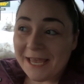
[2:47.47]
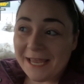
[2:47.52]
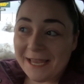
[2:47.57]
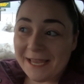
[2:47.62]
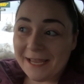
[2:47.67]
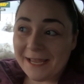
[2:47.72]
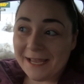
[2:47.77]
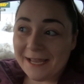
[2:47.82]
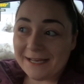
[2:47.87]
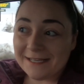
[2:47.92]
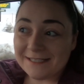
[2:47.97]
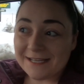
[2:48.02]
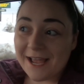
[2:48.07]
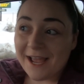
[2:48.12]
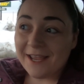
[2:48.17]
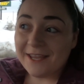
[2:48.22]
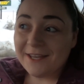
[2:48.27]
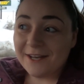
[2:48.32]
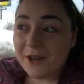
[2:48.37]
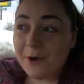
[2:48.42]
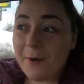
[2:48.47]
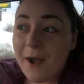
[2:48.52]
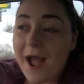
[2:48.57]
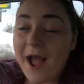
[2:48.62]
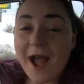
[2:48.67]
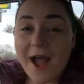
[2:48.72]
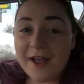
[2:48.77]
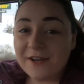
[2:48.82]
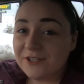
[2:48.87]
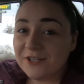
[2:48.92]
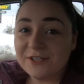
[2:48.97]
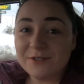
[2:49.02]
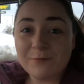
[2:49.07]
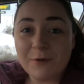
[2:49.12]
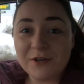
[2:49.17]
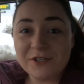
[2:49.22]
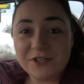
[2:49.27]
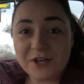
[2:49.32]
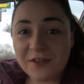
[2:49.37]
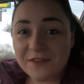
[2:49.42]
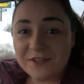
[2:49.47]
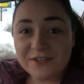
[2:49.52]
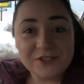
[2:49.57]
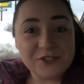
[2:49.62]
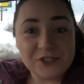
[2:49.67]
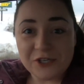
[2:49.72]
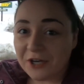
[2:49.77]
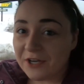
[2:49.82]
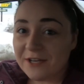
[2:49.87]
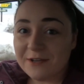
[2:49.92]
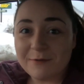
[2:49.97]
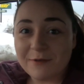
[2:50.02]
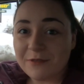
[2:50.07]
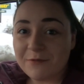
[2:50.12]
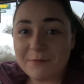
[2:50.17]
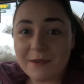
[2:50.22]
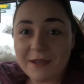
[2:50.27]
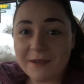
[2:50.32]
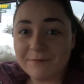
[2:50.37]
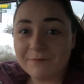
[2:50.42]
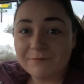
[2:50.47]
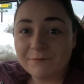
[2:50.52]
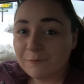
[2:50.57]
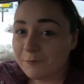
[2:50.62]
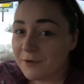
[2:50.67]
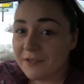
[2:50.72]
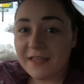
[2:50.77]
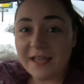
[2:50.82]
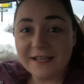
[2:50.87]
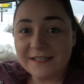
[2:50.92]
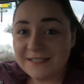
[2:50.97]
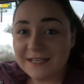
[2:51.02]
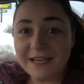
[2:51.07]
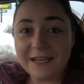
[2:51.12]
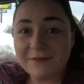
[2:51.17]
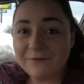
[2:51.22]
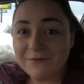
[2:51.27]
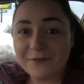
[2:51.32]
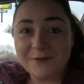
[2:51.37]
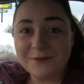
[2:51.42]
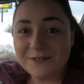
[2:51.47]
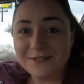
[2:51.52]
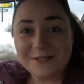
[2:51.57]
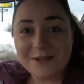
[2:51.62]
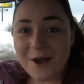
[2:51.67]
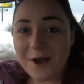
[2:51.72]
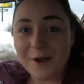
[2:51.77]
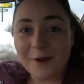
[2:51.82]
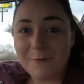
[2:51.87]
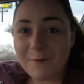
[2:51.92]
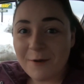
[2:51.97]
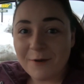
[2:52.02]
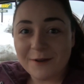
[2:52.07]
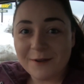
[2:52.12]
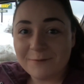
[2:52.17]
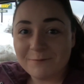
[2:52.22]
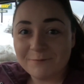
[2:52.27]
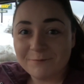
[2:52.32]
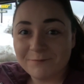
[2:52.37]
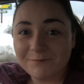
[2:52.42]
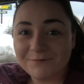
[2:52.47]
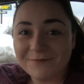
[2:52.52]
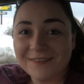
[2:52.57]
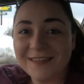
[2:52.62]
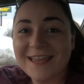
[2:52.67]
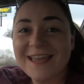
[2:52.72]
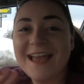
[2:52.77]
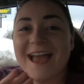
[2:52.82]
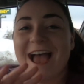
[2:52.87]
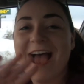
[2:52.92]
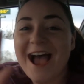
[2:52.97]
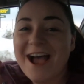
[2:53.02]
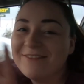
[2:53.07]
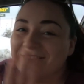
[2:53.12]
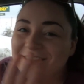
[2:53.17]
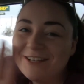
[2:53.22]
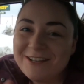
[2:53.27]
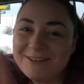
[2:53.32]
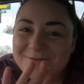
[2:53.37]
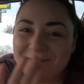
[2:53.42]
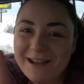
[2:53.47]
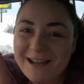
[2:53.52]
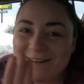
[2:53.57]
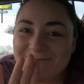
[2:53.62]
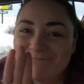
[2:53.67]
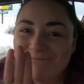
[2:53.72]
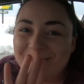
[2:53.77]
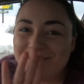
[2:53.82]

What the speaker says: And you know, I just want you on this journey with me. We like to eat food and talk about it. Have a good one.